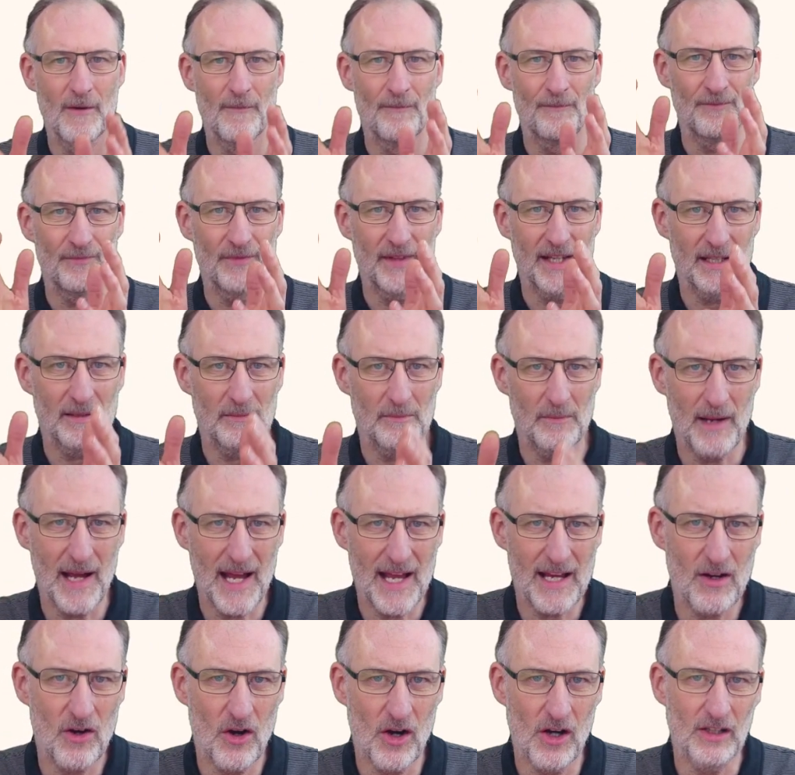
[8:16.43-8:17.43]
that
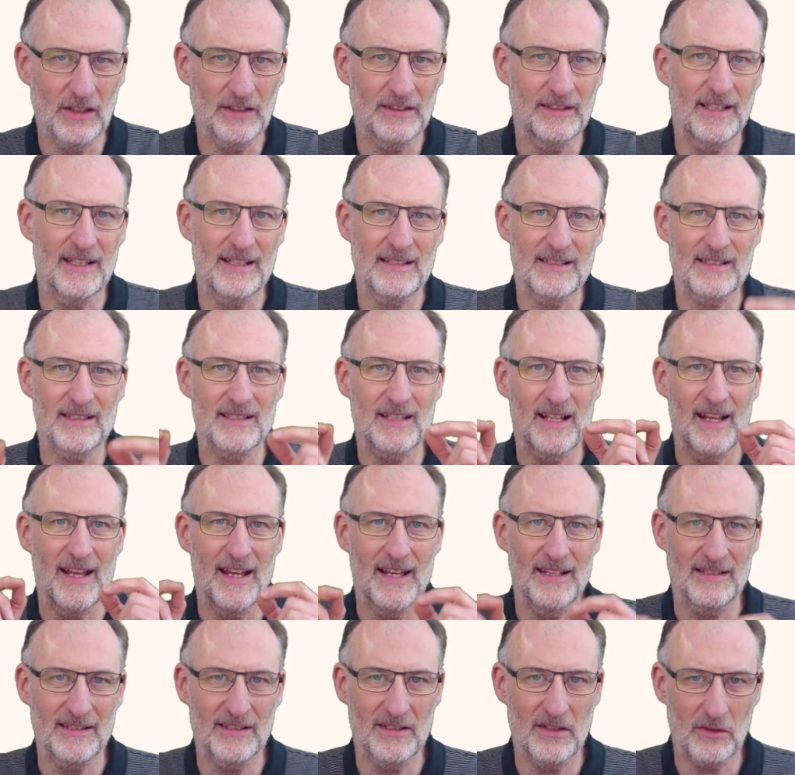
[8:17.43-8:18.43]
my context
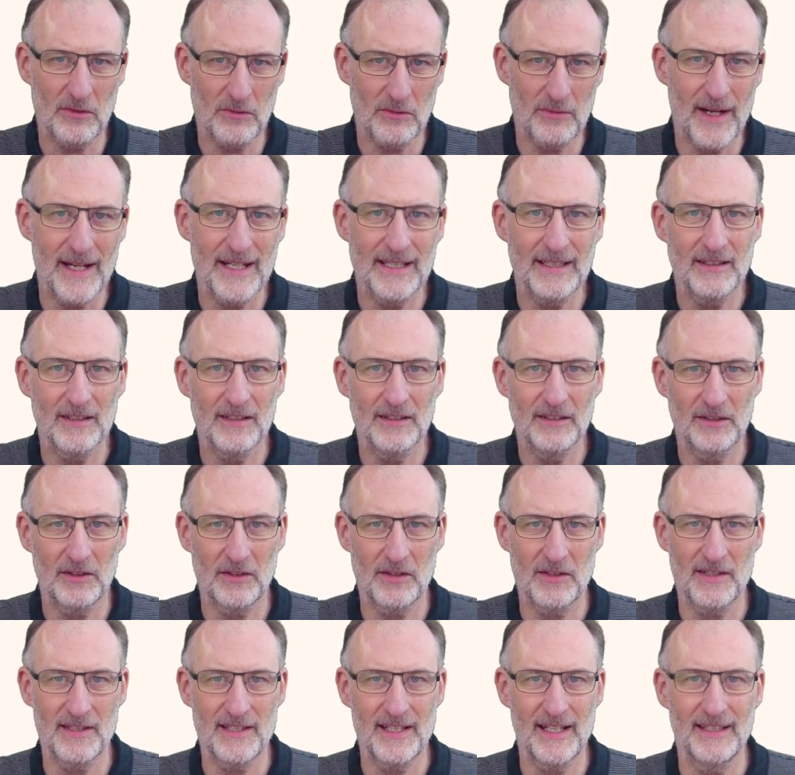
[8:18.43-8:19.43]
has the right
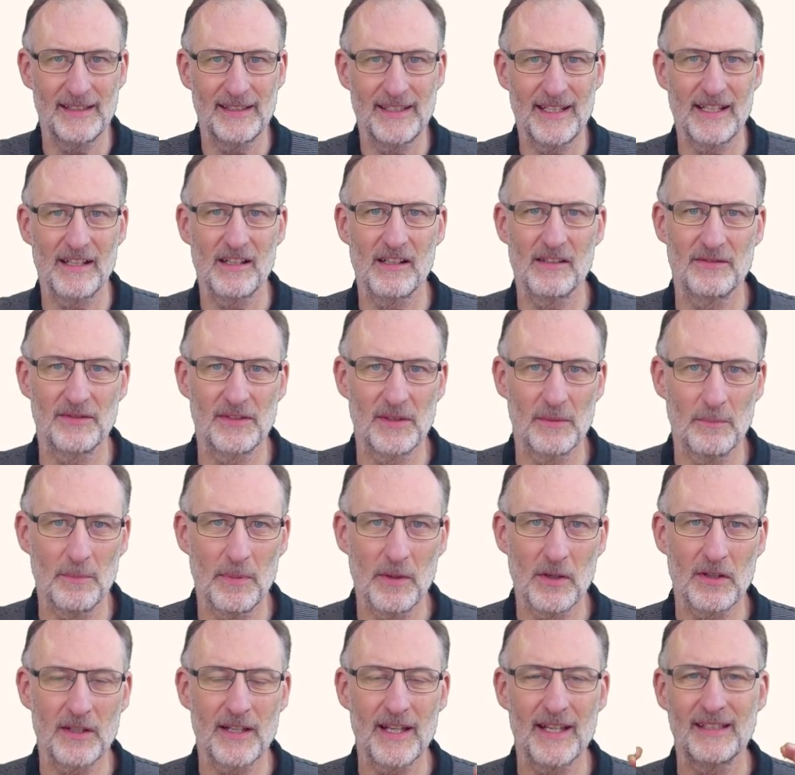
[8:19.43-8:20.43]
understanding of the
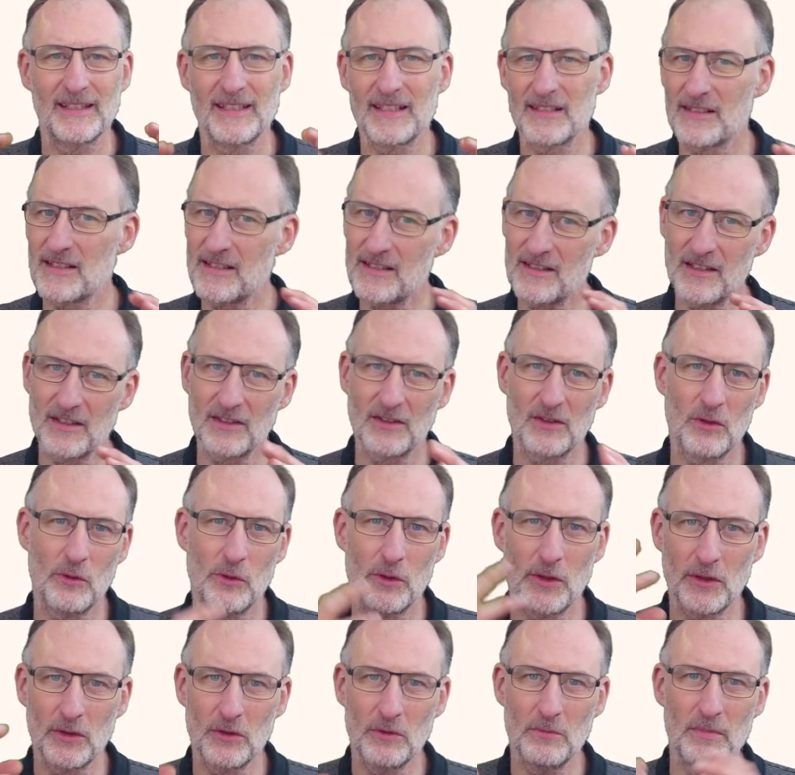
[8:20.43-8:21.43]
book and there's not
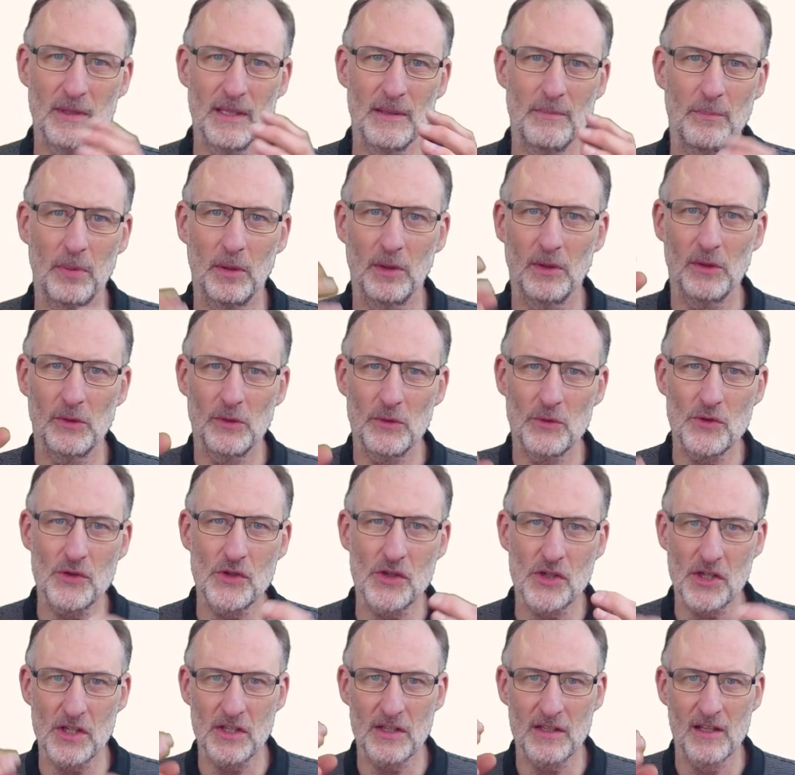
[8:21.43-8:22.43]
going to be
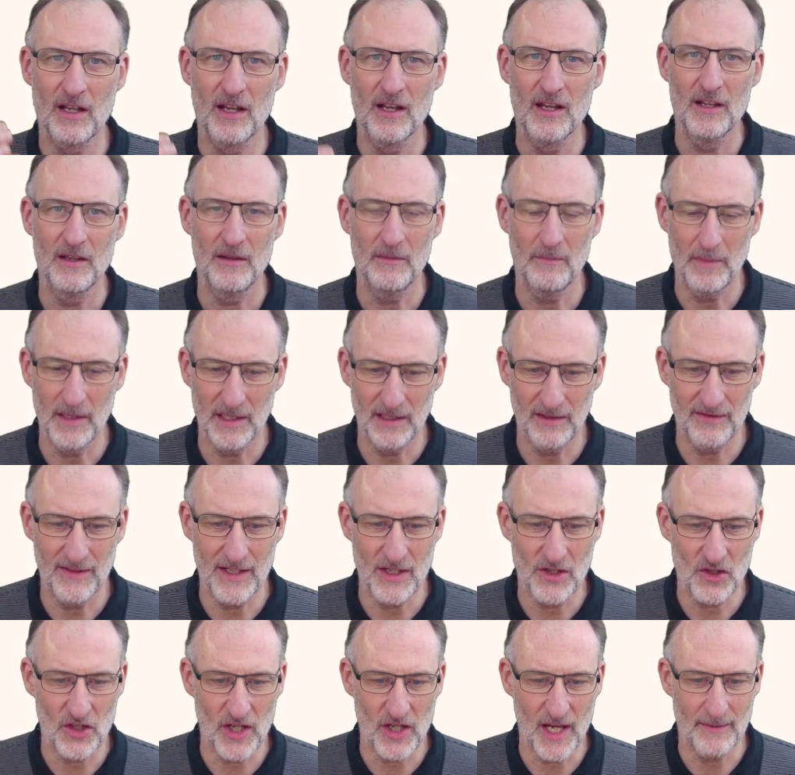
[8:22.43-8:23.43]
pollution
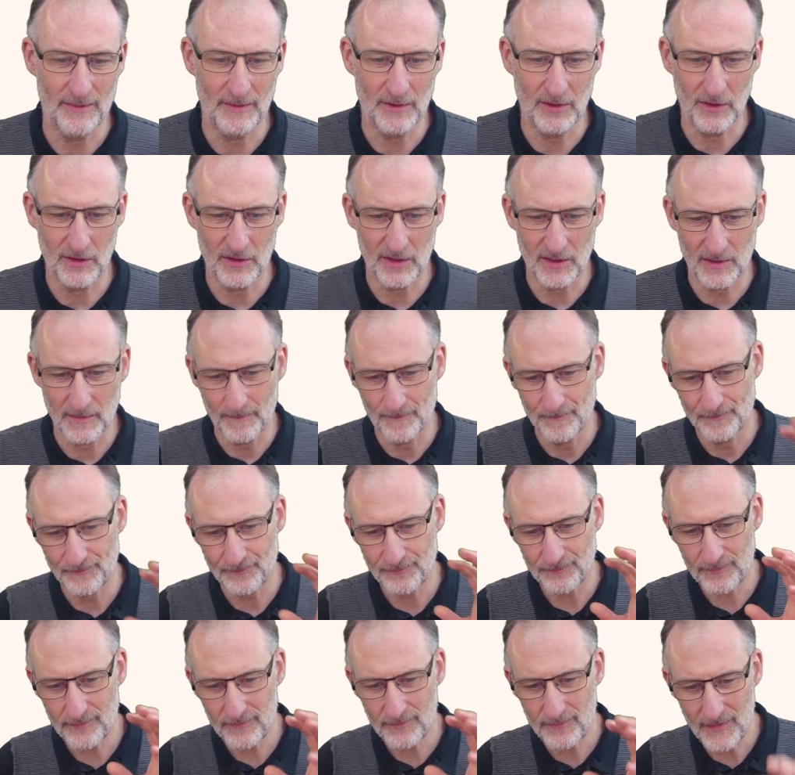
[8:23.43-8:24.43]
between chapters.
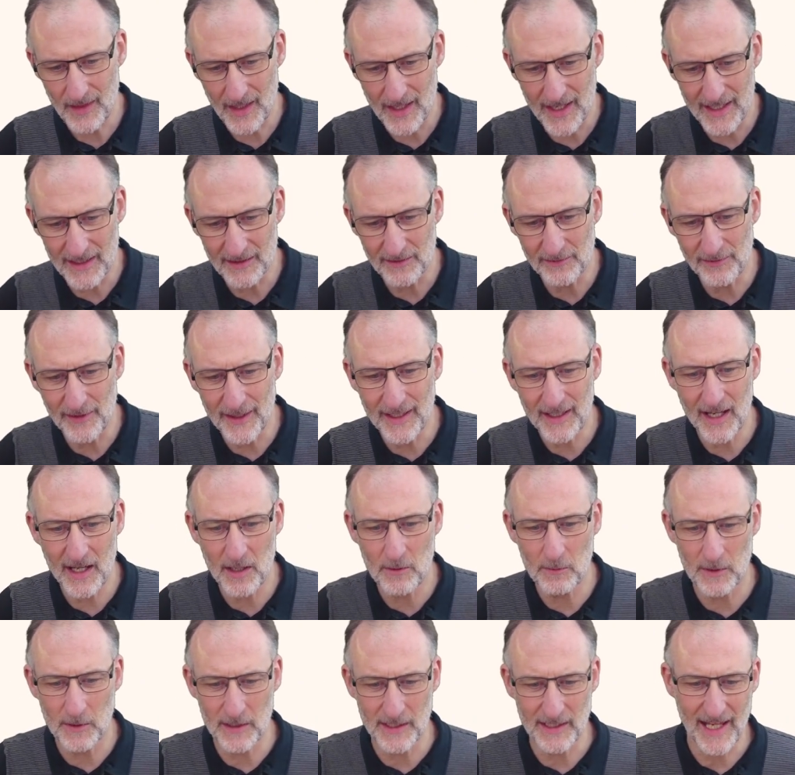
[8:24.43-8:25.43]
And when I
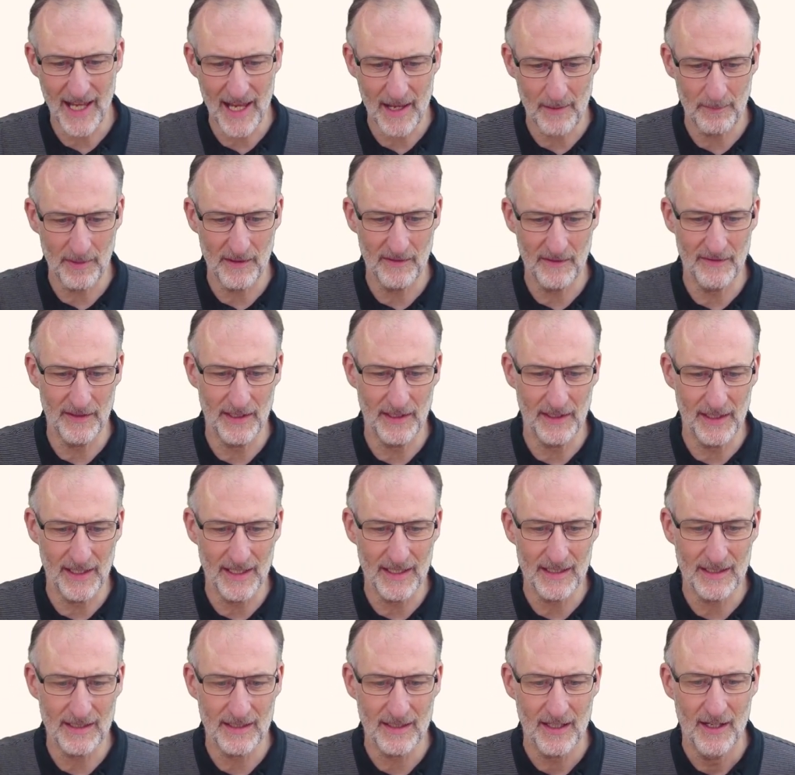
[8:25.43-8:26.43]
was happy with
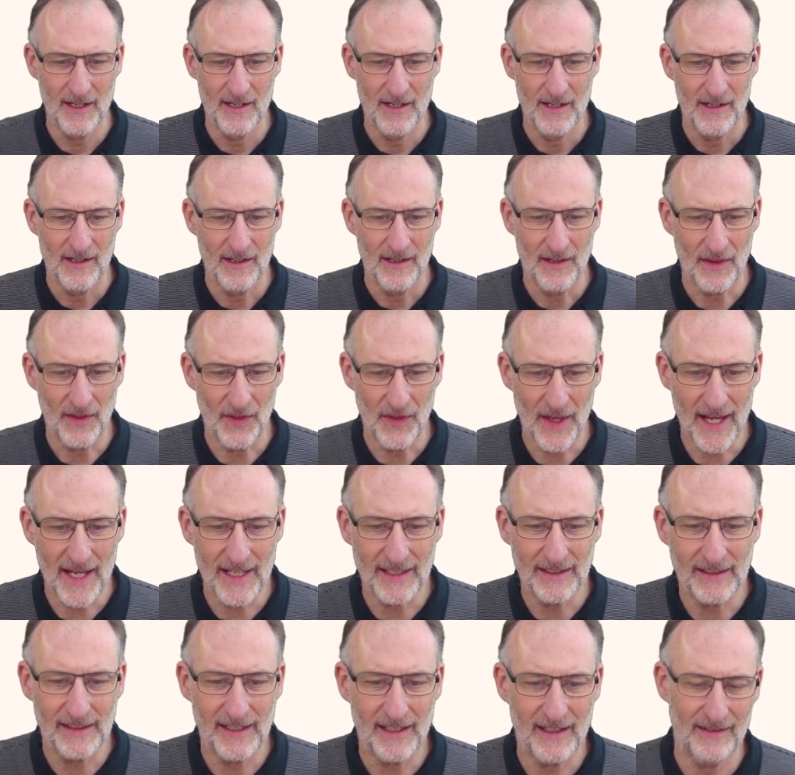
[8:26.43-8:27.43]
this,
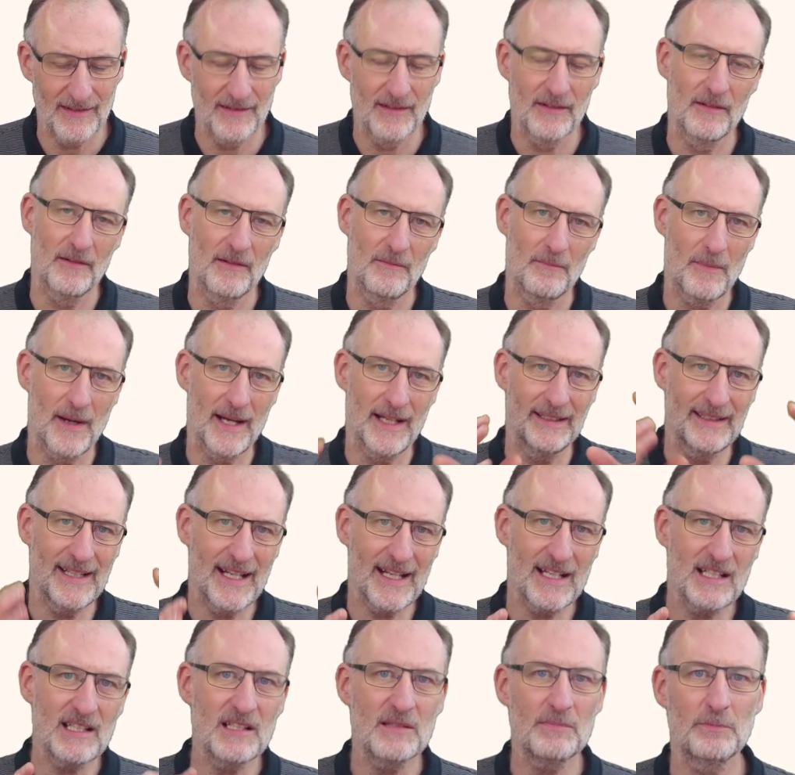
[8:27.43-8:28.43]
then my
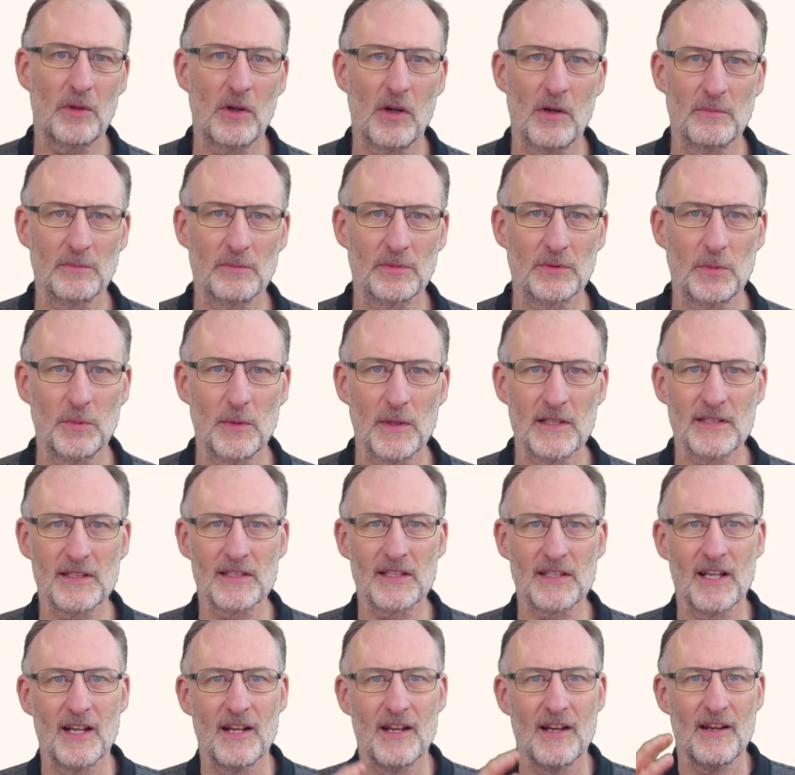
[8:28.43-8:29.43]
next prompt was
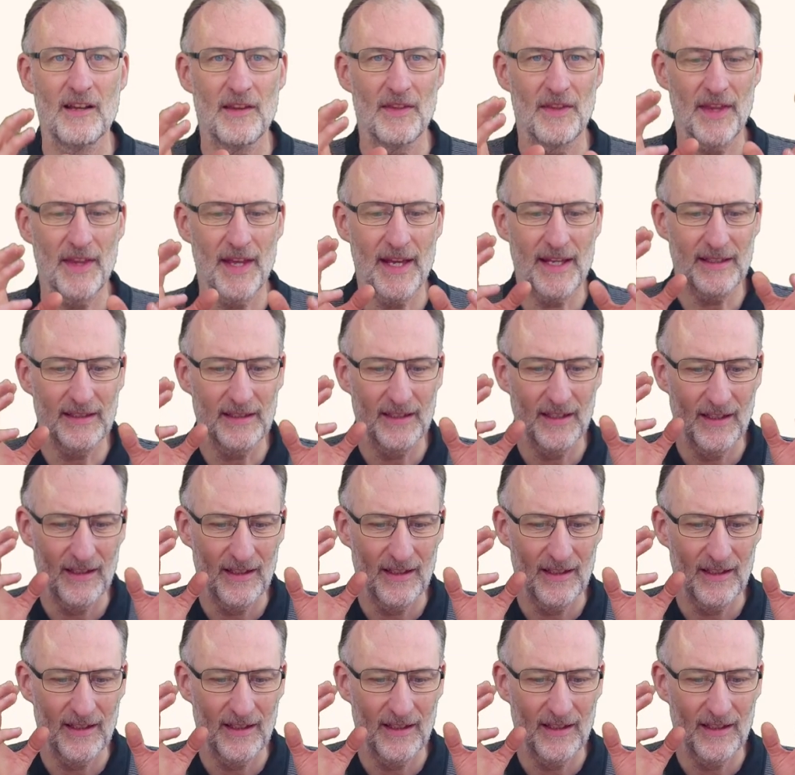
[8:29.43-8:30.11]
that